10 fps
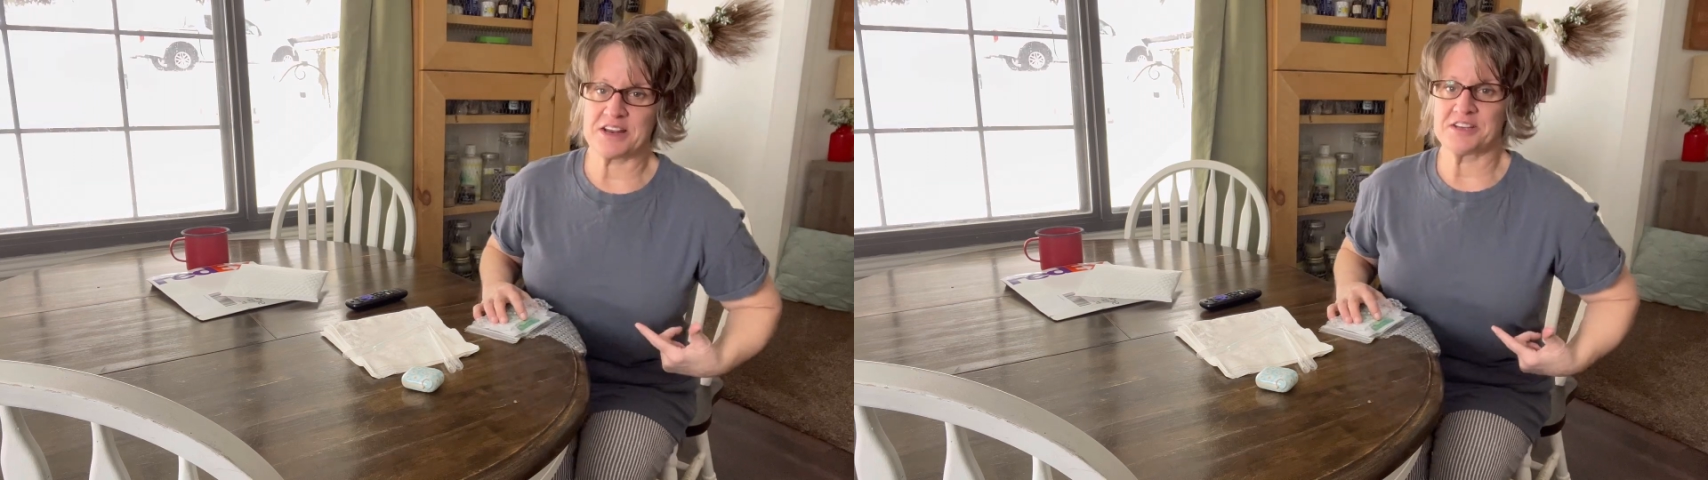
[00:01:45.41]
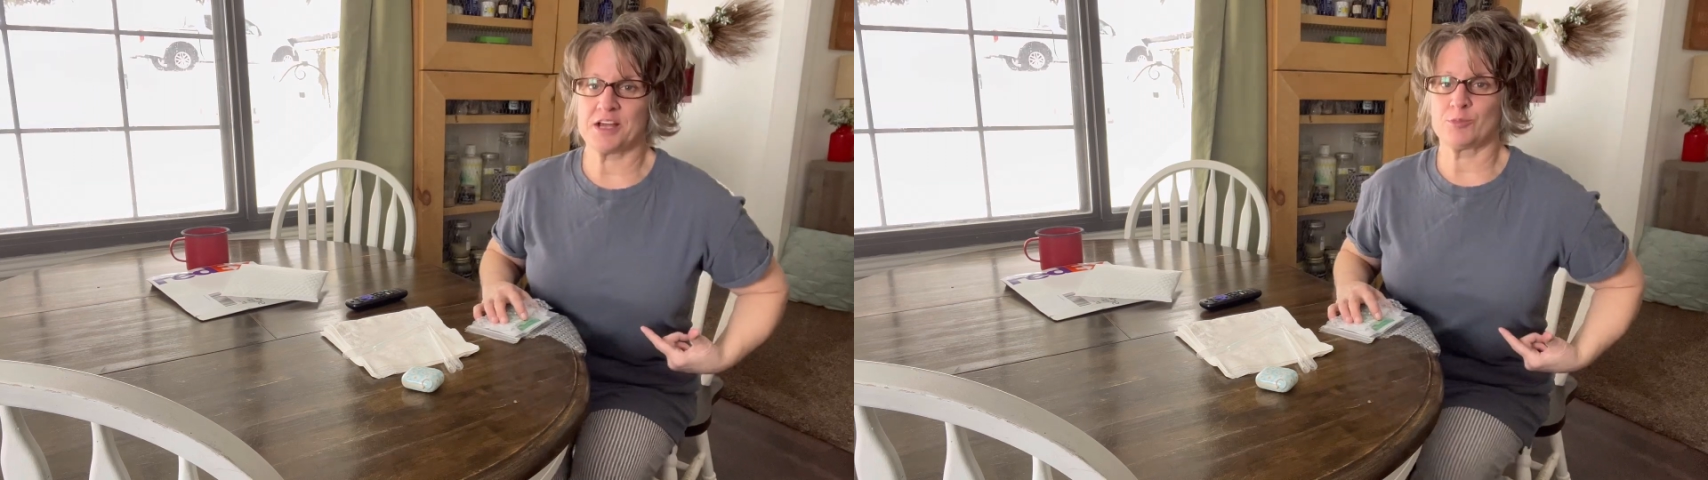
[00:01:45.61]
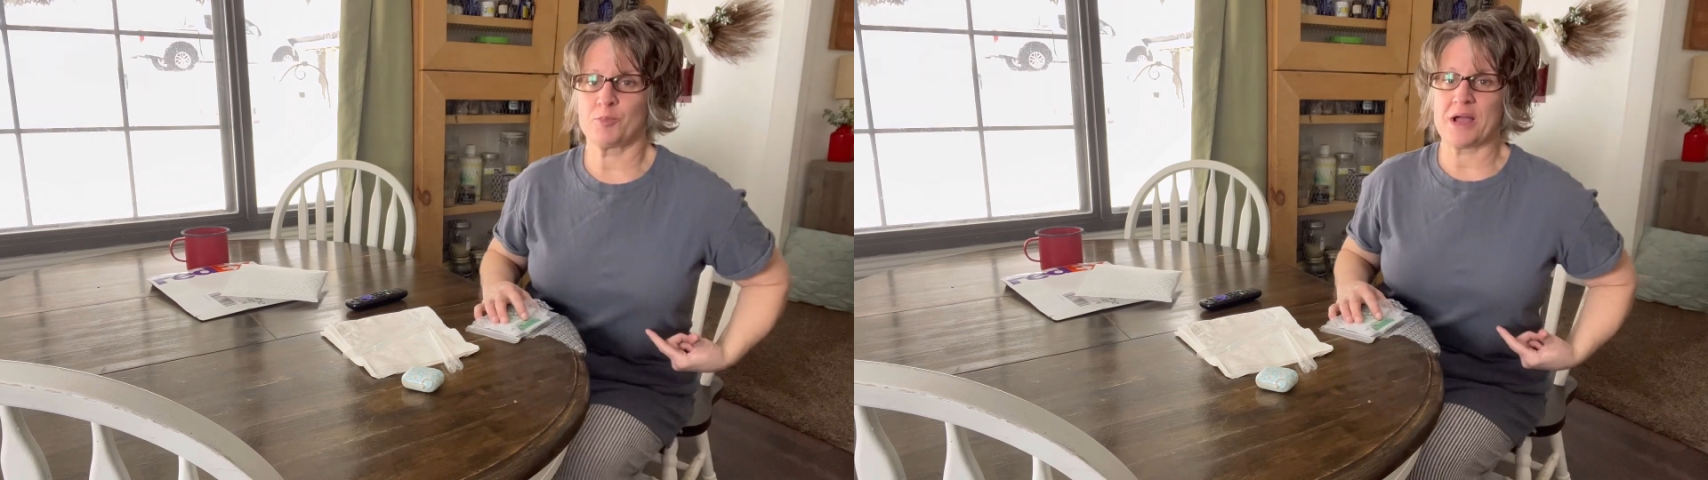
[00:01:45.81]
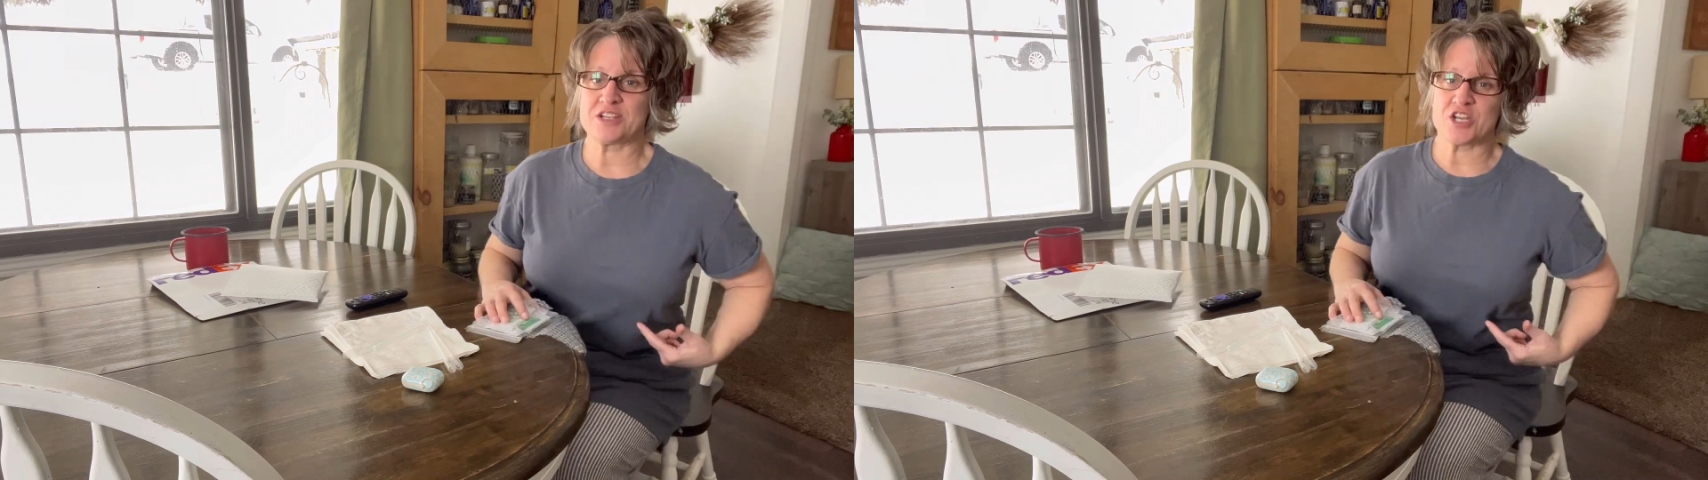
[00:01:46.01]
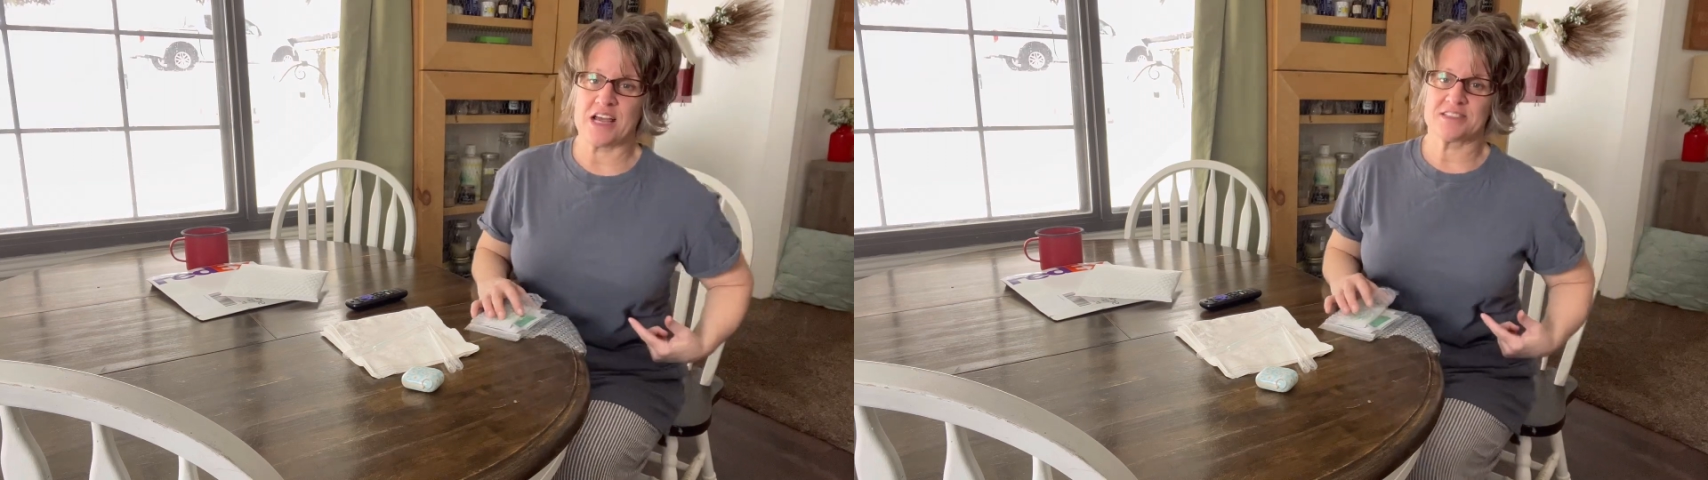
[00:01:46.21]
of double my
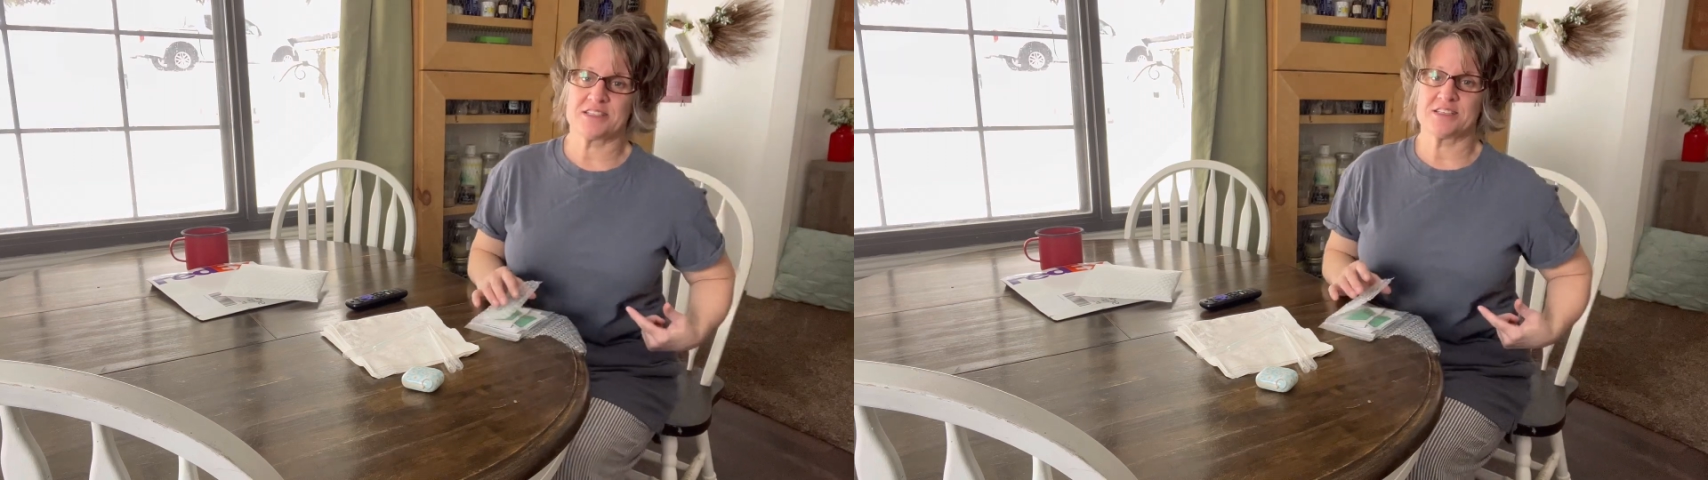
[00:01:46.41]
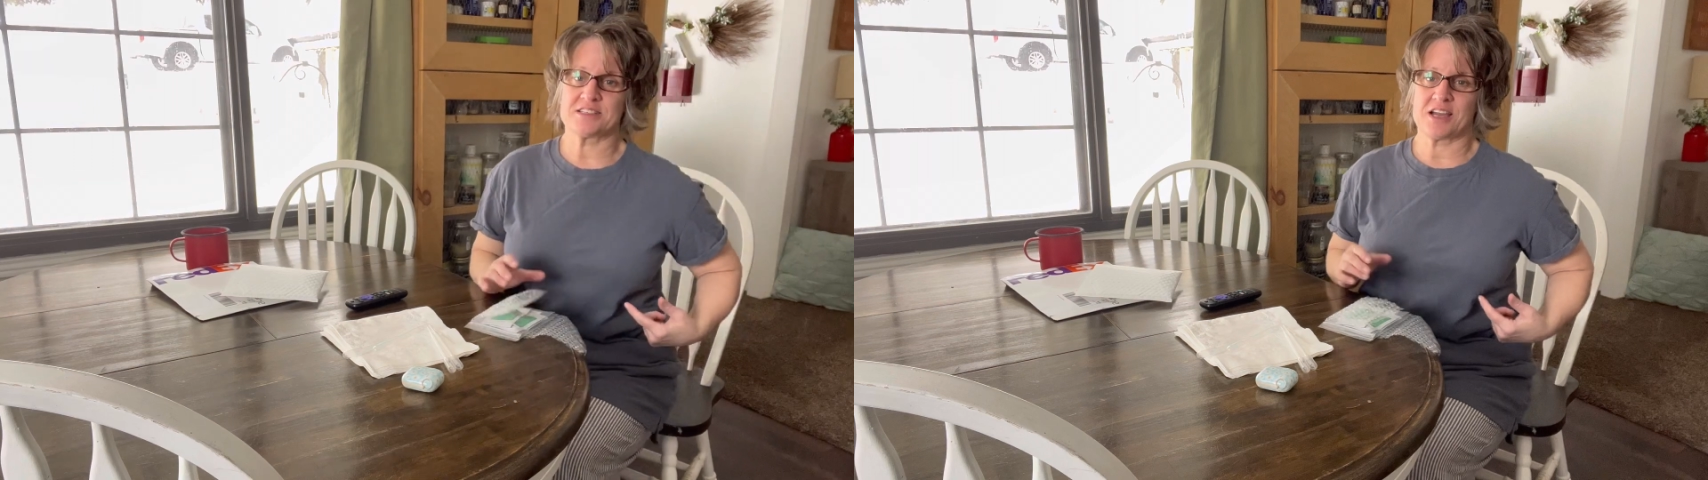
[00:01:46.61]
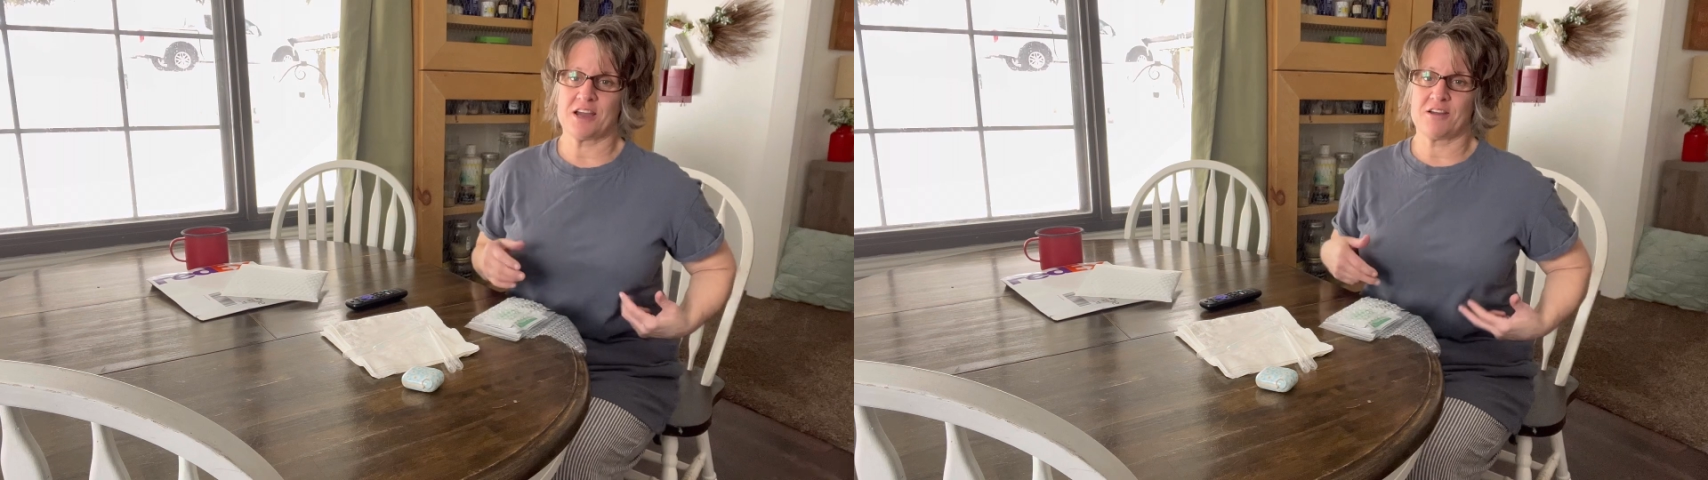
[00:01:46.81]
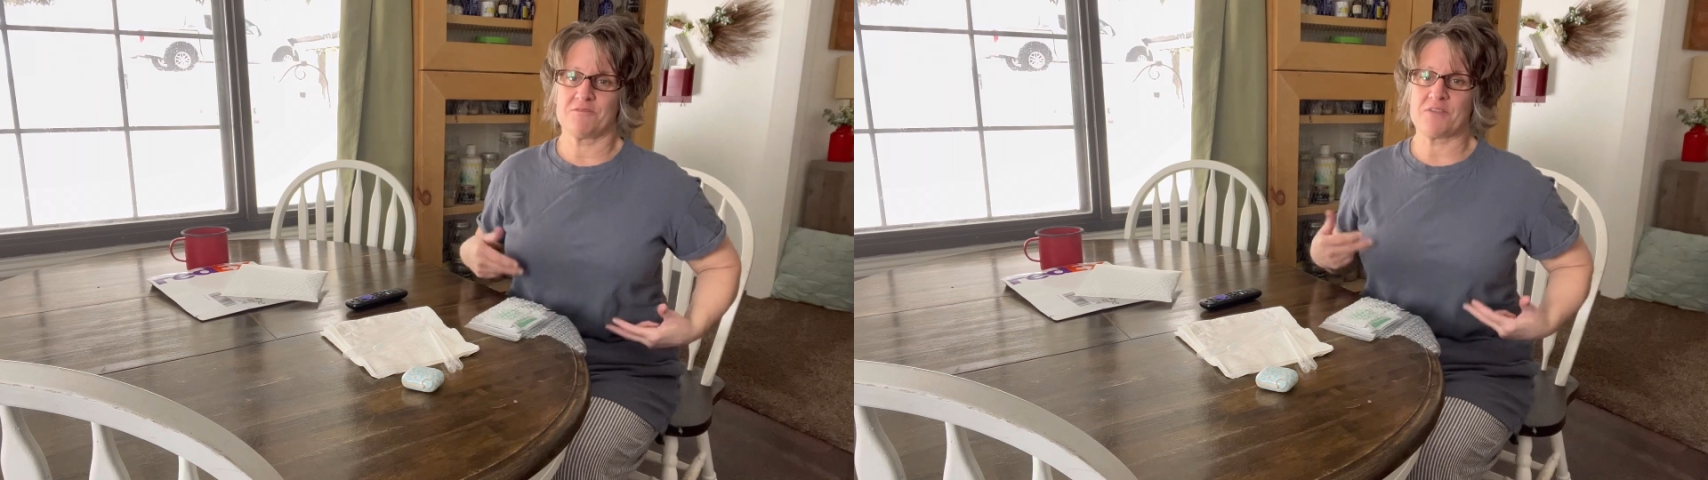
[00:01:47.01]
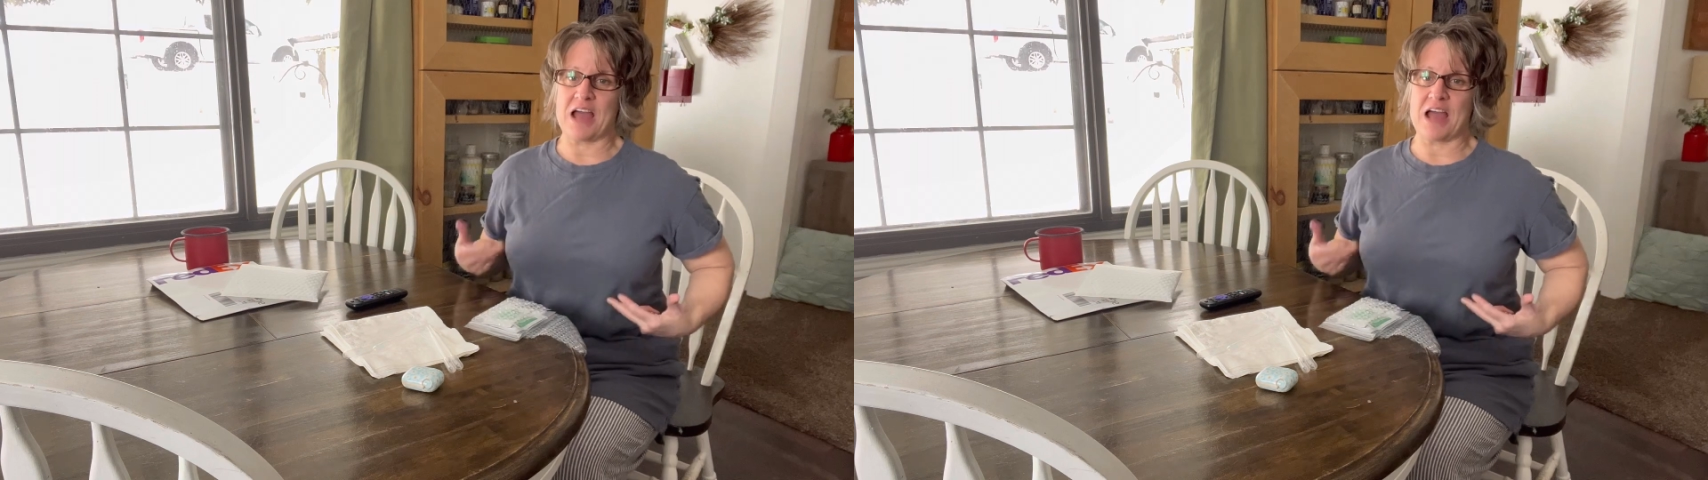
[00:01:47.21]
chances of